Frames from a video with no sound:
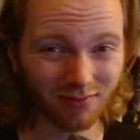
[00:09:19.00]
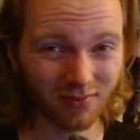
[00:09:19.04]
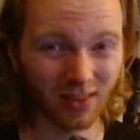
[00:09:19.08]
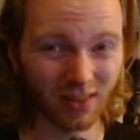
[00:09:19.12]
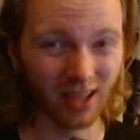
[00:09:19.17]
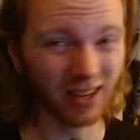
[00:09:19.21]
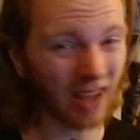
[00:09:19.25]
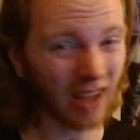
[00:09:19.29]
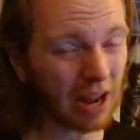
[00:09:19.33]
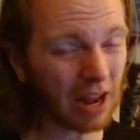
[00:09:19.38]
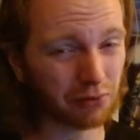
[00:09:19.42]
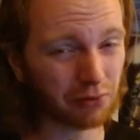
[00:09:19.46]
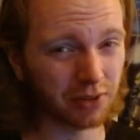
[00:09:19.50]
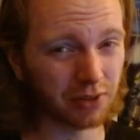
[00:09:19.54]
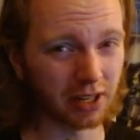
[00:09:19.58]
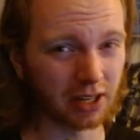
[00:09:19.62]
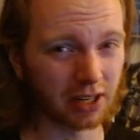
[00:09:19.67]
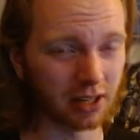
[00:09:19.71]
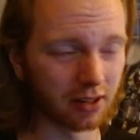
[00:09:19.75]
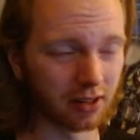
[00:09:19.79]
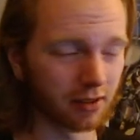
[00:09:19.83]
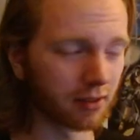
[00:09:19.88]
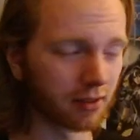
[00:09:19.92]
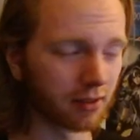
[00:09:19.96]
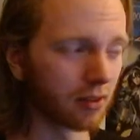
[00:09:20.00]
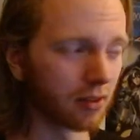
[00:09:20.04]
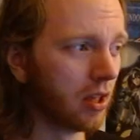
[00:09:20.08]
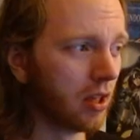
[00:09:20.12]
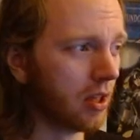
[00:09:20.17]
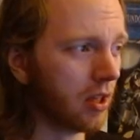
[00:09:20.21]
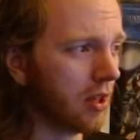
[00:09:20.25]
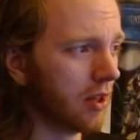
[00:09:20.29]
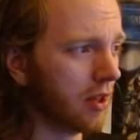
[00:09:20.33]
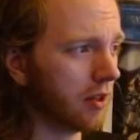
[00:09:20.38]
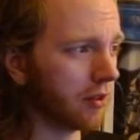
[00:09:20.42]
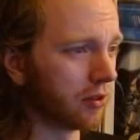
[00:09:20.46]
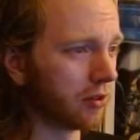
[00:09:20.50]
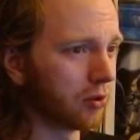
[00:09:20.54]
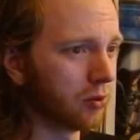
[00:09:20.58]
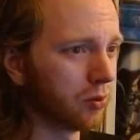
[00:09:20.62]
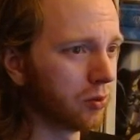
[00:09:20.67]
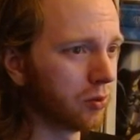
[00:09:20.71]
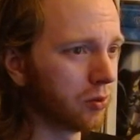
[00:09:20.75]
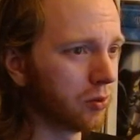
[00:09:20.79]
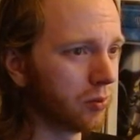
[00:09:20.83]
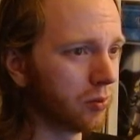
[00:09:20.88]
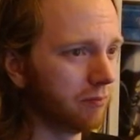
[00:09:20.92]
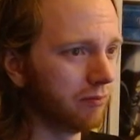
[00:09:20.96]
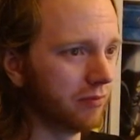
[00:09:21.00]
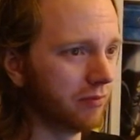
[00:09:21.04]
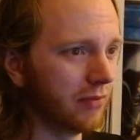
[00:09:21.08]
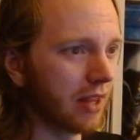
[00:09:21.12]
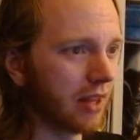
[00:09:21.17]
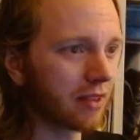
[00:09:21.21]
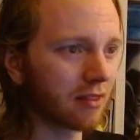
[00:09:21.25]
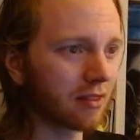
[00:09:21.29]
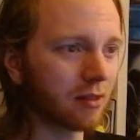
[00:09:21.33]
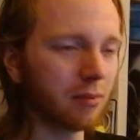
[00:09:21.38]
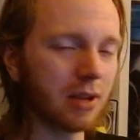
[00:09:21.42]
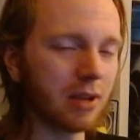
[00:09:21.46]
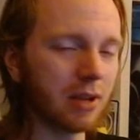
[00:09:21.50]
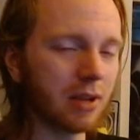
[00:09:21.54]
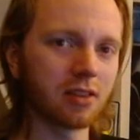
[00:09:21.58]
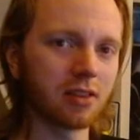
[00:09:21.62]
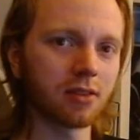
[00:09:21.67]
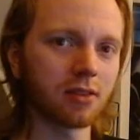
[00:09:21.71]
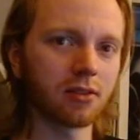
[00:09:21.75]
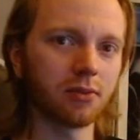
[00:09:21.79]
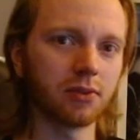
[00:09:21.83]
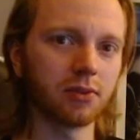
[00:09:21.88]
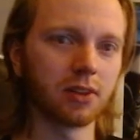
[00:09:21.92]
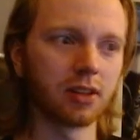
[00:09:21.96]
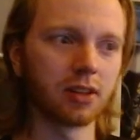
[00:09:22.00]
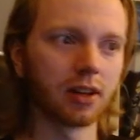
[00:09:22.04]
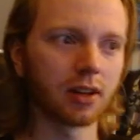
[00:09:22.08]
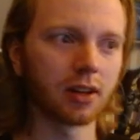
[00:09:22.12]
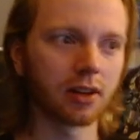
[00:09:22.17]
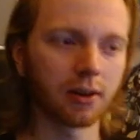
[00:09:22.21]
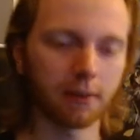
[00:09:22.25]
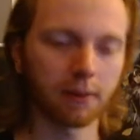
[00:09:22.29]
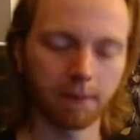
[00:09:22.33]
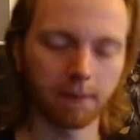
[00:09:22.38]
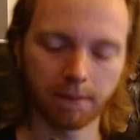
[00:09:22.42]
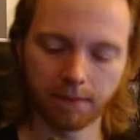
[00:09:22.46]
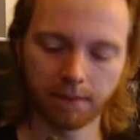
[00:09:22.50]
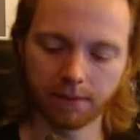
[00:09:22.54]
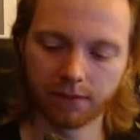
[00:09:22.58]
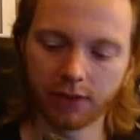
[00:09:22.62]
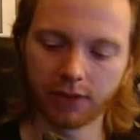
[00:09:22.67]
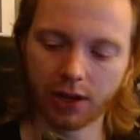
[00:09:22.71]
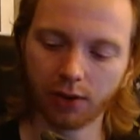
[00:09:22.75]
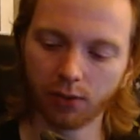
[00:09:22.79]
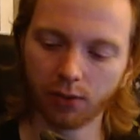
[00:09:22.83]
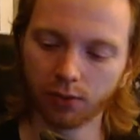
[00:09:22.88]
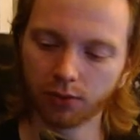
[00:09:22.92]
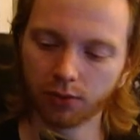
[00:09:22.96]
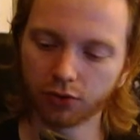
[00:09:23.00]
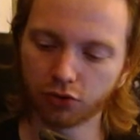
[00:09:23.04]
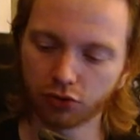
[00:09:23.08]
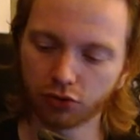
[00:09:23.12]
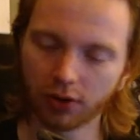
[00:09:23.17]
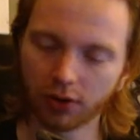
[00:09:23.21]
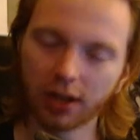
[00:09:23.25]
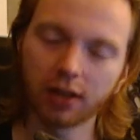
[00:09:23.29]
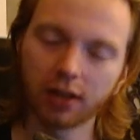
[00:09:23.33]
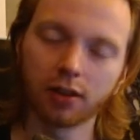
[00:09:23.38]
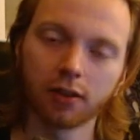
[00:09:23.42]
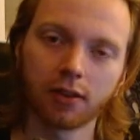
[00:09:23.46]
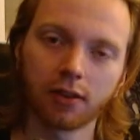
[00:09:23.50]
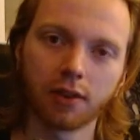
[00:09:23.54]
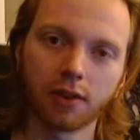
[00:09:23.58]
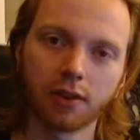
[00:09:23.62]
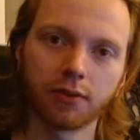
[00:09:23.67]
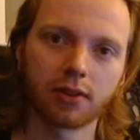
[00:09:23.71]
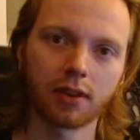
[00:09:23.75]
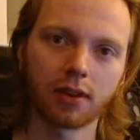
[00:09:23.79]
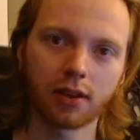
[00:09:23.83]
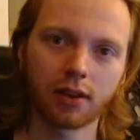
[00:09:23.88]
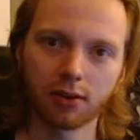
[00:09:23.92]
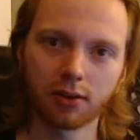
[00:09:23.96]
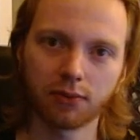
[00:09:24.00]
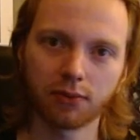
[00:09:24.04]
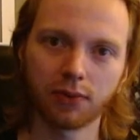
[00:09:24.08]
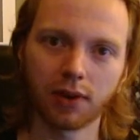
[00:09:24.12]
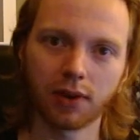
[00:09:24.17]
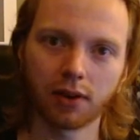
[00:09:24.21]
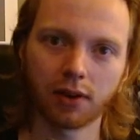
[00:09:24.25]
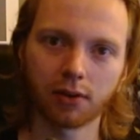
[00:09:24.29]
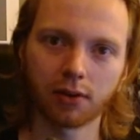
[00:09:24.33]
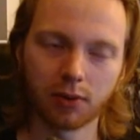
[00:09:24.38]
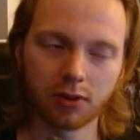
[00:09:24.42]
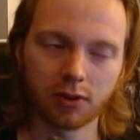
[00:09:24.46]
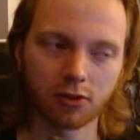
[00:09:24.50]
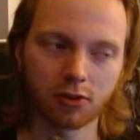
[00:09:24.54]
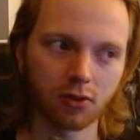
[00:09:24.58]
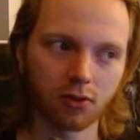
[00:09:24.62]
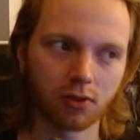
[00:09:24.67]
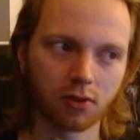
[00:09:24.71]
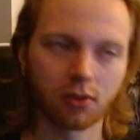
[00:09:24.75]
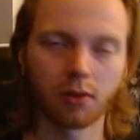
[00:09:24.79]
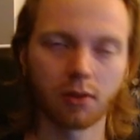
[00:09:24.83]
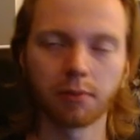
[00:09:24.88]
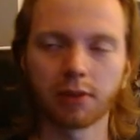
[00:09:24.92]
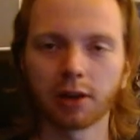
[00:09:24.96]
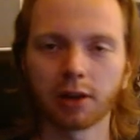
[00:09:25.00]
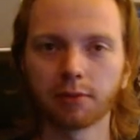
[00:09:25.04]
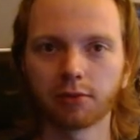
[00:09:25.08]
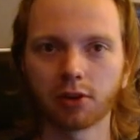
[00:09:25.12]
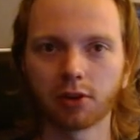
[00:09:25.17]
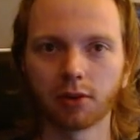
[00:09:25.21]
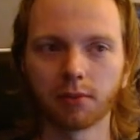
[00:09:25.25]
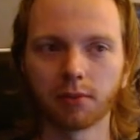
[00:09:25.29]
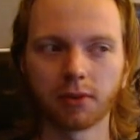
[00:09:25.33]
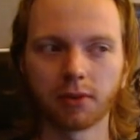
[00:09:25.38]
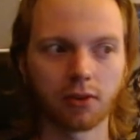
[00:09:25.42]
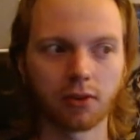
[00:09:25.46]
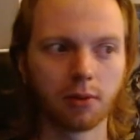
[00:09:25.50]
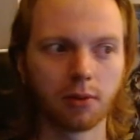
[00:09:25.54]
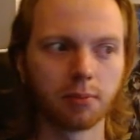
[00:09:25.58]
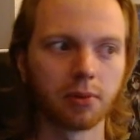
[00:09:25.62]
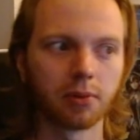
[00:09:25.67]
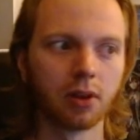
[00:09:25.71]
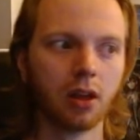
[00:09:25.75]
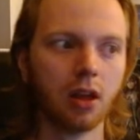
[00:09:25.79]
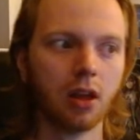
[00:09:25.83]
kind of ridiculous. So that's the main gist of the deck. Now, Shuraig does have a second effect, which sometimes comes up.